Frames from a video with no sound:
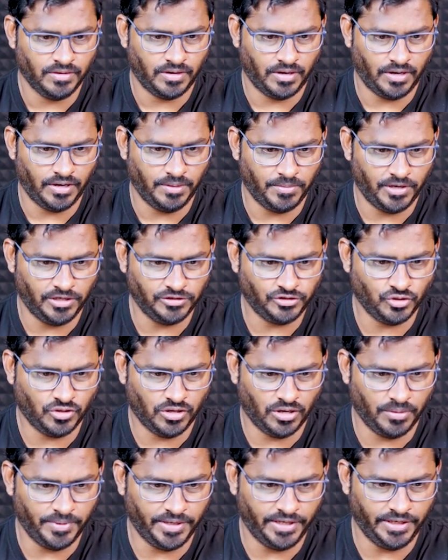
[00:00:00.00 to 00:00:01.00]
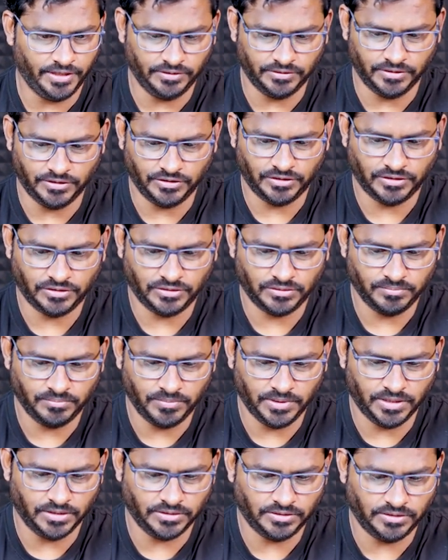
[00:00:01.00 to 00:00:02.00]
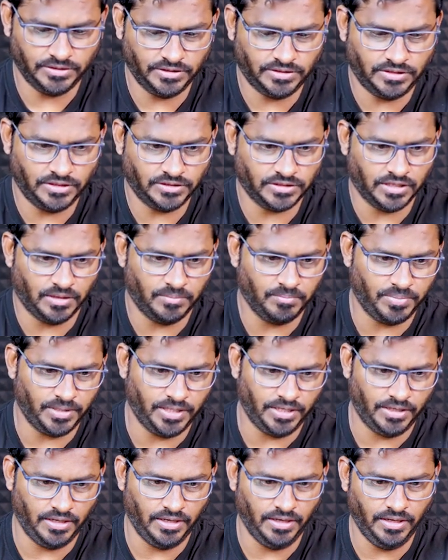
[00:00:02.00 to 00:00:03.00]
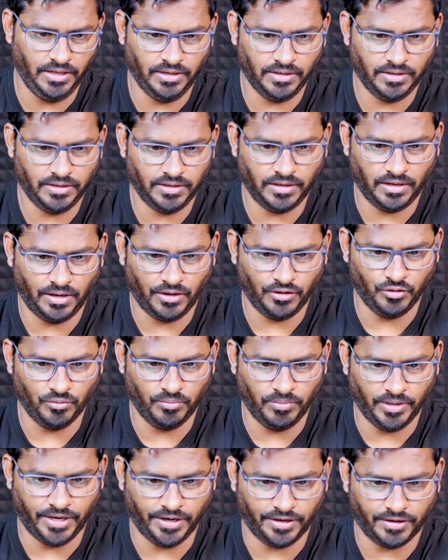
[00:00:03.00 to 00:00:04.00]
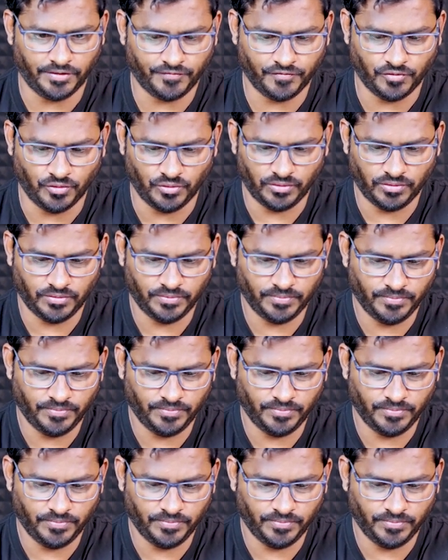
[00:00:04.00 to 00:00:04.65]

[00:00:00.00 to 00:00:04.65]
And I'm also commenting this because this is completely a duplicate of code.